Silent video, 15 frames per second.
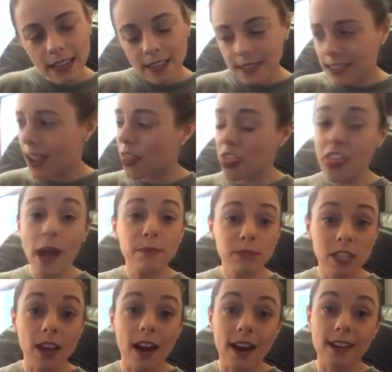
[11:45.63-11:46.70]
It's not
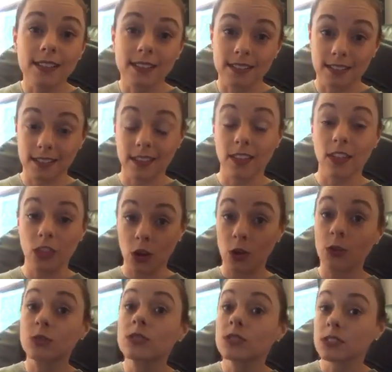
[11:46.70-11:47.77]
them dogs, it's
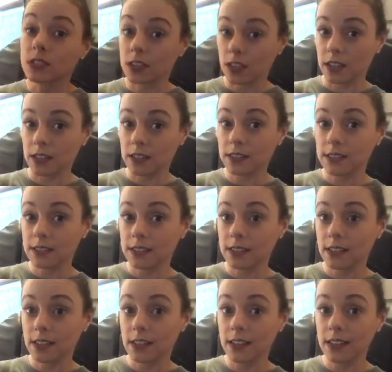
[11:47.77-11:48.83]
those
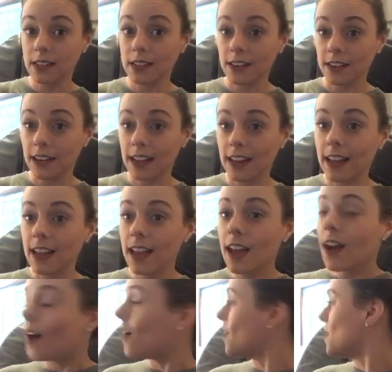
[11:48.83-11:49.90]
dogs. All right?
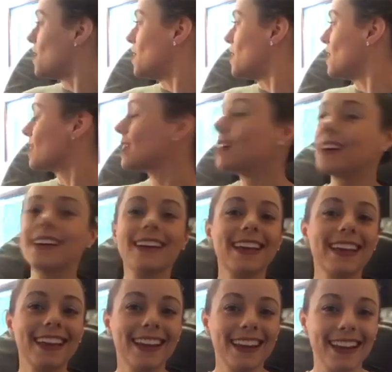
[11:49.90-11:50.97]
Oh, look, a
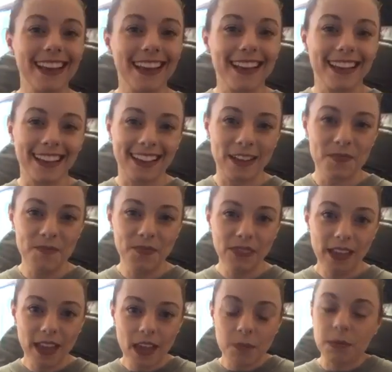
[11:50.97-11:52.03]
kitty.
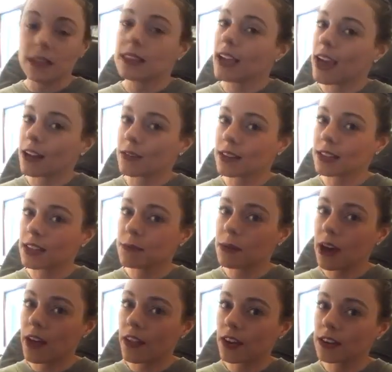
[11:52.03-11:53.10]
But that really
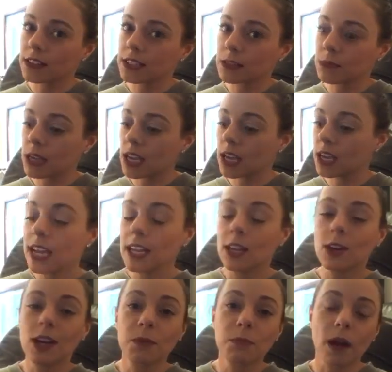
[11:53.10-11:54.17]
bothers me.
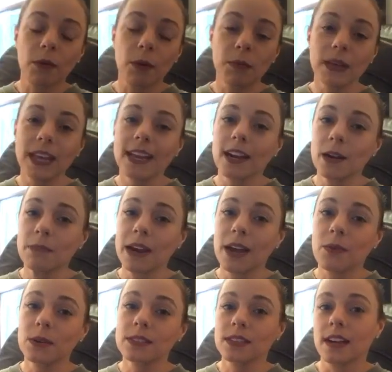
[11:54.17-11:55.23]
You can probably hear
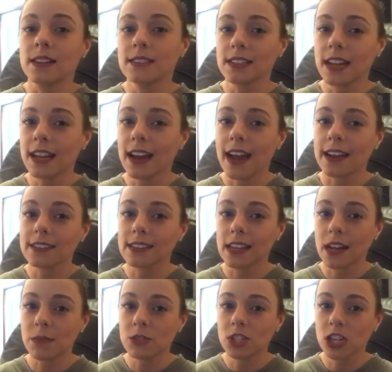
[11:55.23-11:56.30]
my Wisconsinite
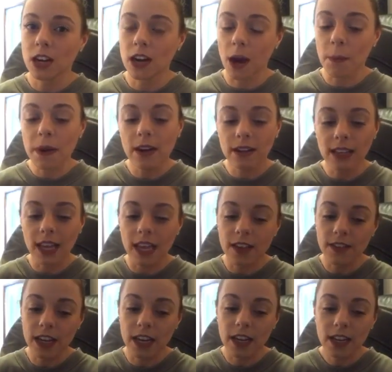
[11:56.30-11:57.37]
accent, I'm sure.
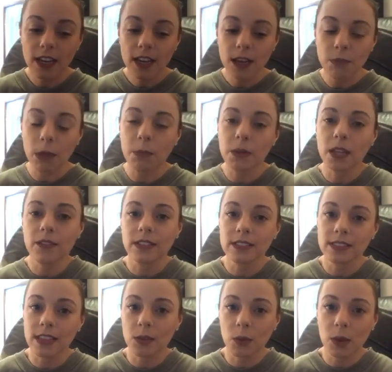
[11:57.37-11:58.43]
Apparently people even
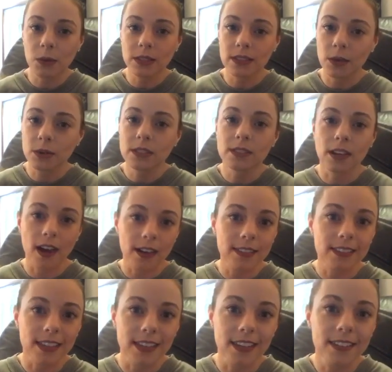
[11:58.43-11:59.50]
say the way we say
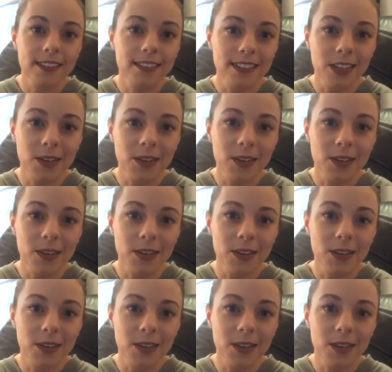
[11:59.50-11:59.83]
Wisconsin.